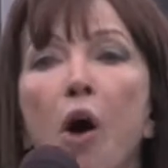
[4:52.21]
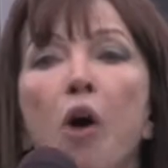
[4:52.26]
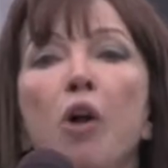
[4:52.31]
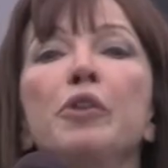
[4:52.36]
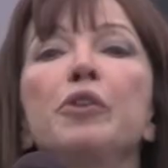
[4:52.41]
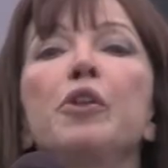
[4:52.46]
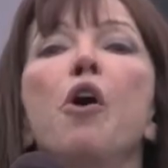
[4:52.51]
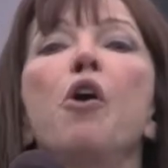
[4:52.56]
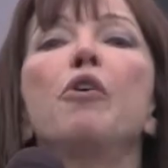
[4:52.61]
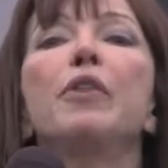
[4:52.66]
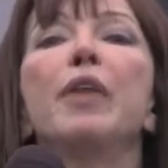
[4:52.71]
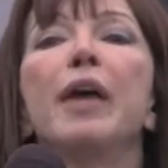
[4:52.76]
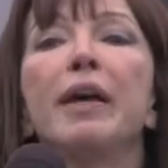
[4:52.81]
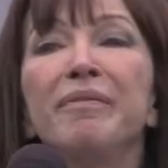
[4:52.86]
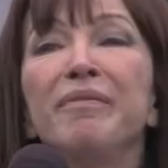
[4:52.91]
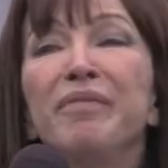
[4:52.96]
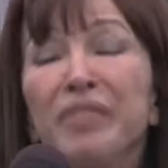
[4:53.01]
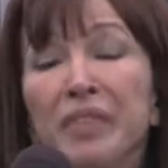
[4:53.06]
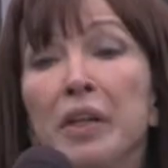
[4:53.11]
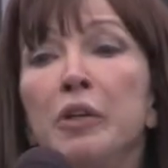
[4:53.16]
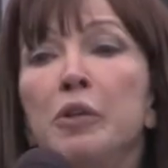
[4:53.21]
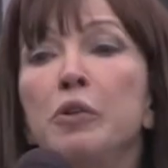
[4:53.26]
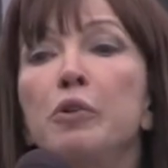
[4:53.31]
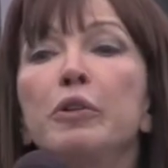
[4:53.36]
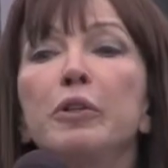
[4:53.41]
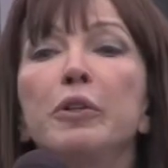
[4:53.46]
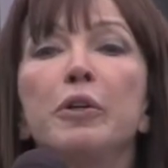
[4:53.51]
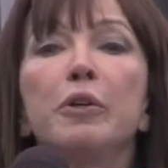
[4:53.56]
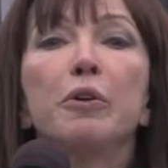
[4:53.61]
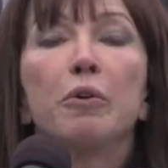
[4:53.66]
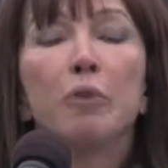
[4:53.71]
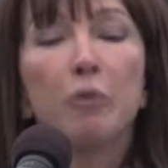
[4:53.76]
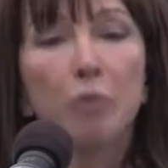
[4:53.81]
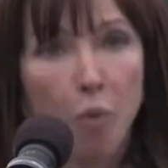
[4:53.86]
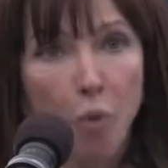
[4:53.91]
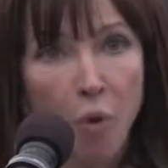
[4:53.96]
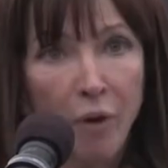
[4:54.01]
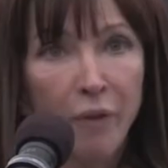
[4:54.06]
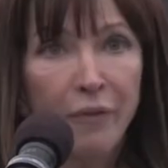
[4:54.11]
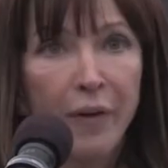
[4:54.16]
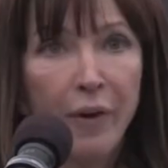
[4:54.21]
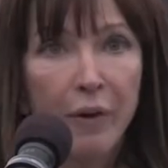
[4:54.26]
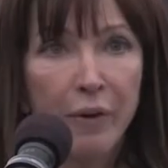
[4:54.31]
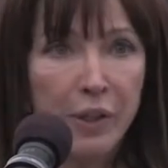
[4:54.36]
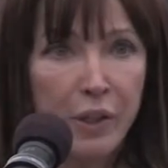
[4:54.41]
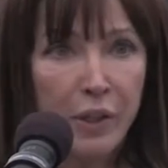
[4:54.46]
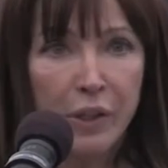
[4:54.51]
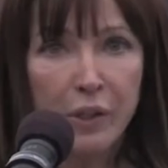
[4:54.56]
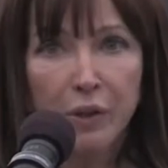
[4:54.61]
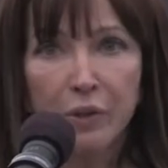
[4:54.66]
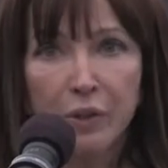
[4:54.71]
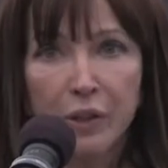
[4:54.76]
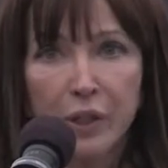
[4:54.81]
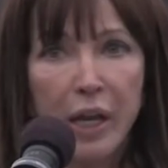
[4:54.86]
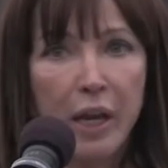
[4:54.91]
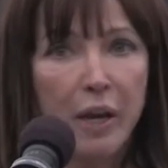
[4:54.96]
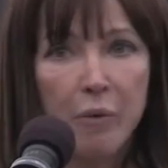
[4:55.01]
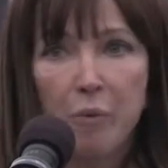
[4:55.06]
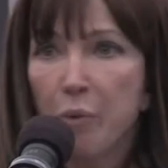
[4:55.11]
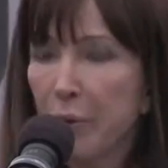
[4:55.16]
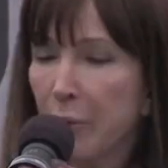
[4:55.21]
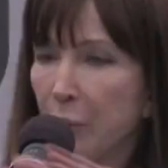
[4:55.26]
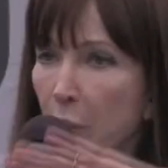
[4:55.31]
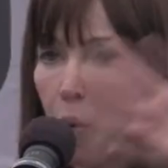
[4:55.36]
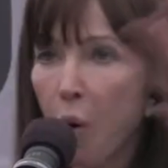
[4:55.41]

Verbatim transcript: all know that nuclear warfare is associated with the